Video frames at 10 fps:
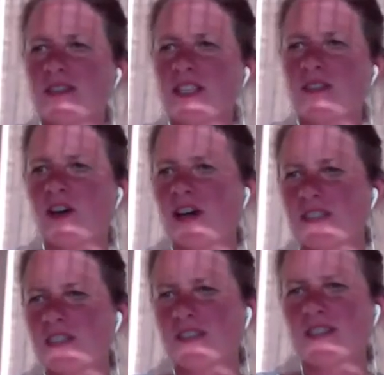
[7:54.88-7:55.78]
give
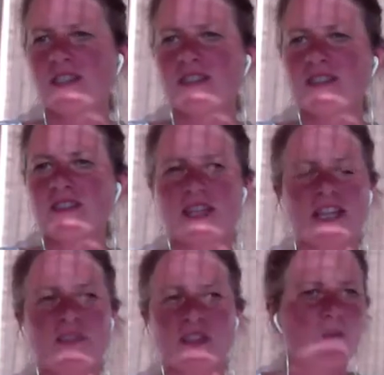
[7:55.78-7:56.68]
artists that are
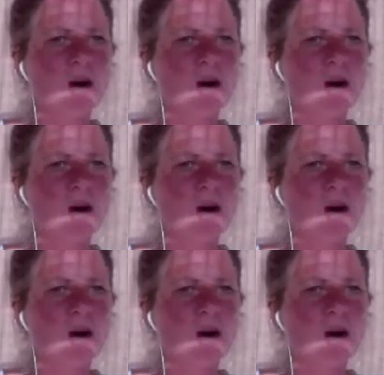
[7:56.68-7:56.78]
living in